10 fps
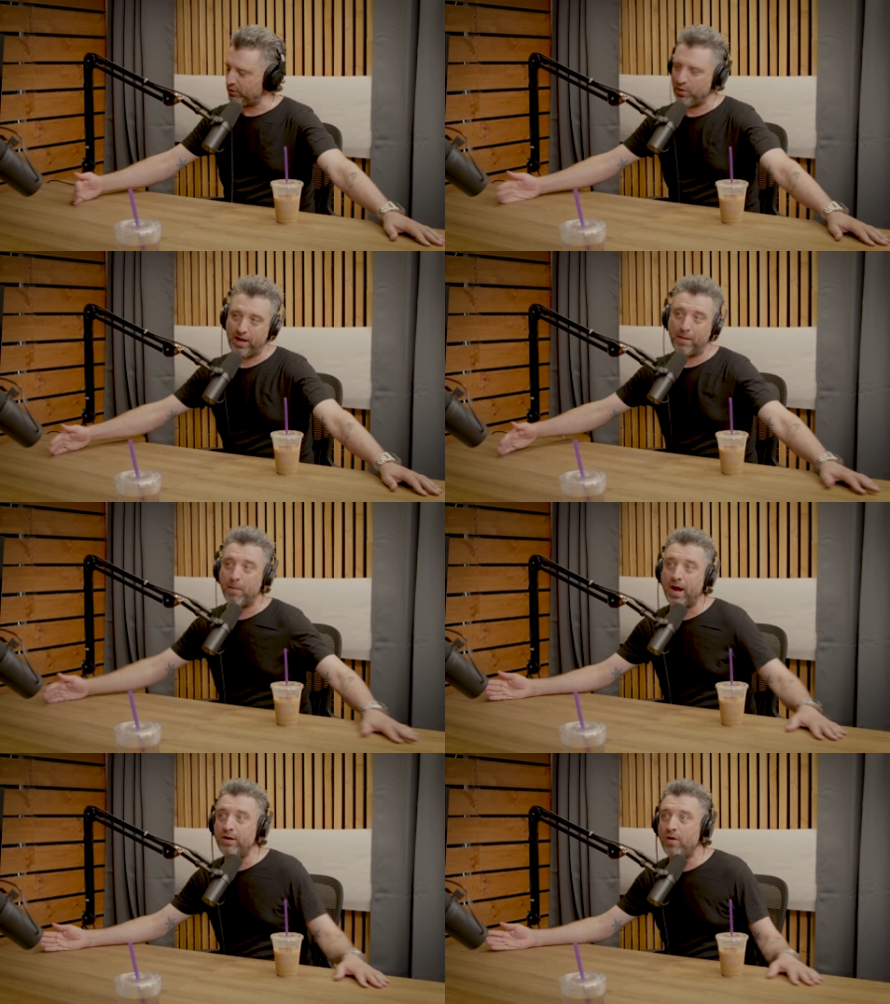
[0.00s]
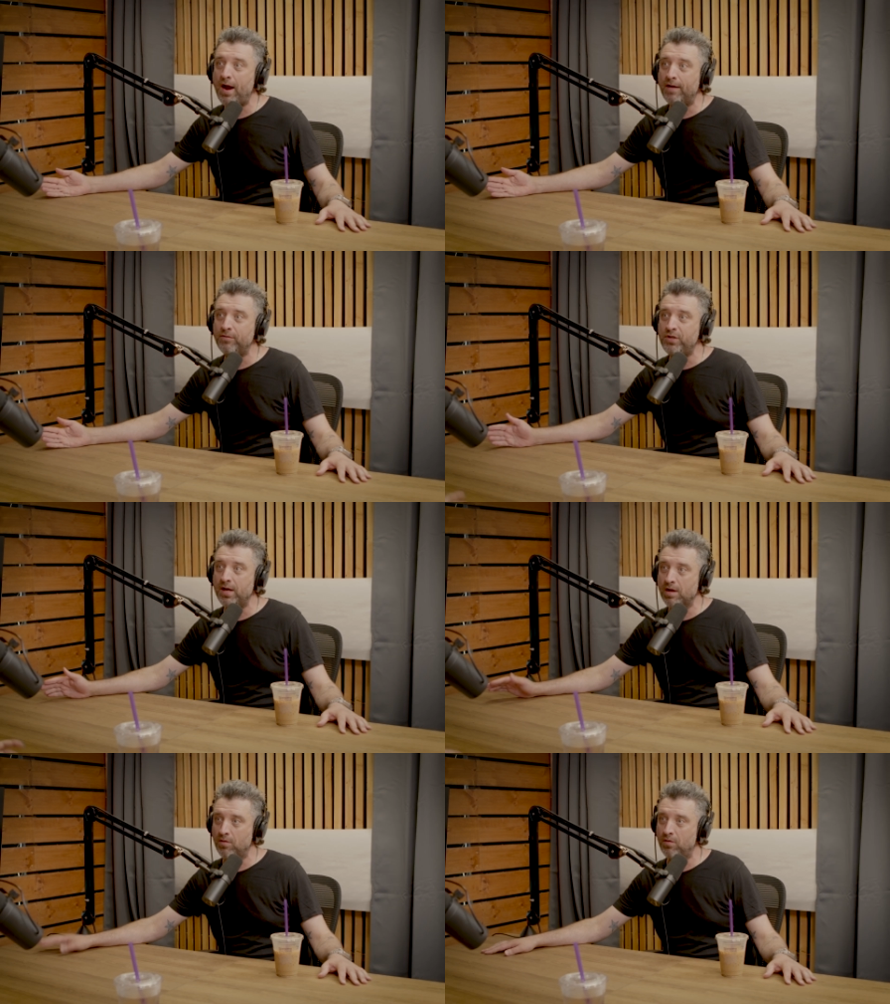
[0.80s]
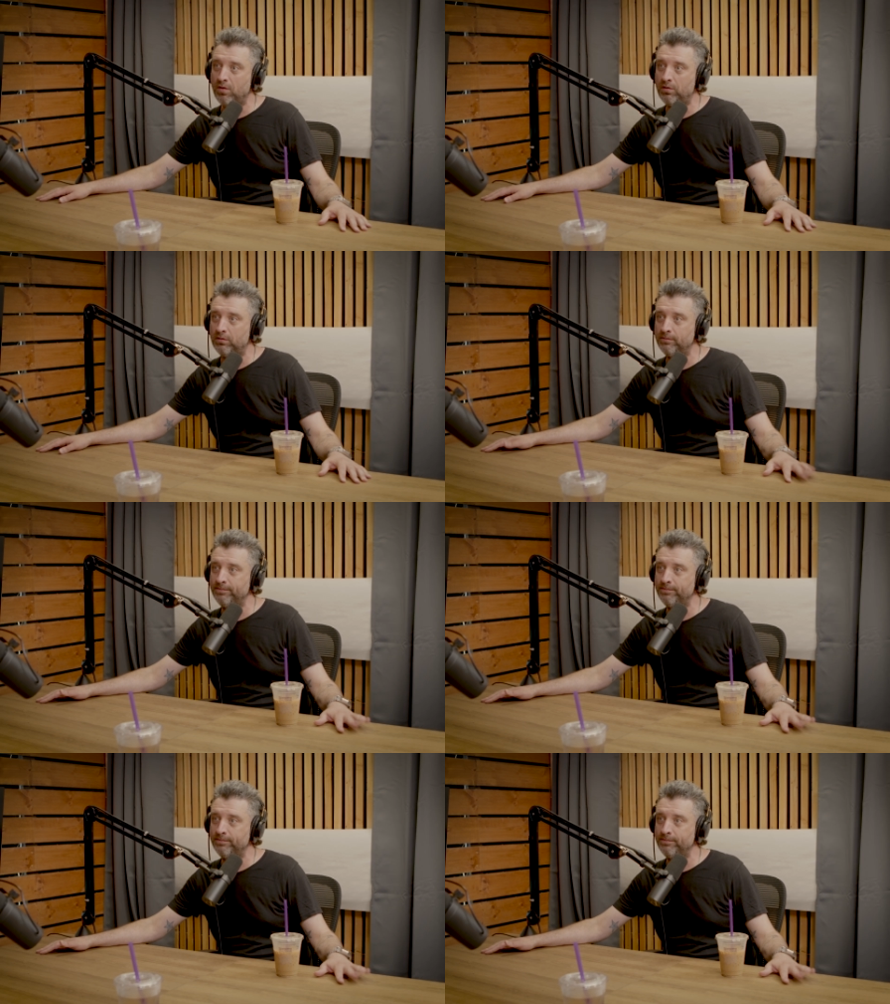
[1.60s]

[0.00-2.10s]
do like a Minecraft channel,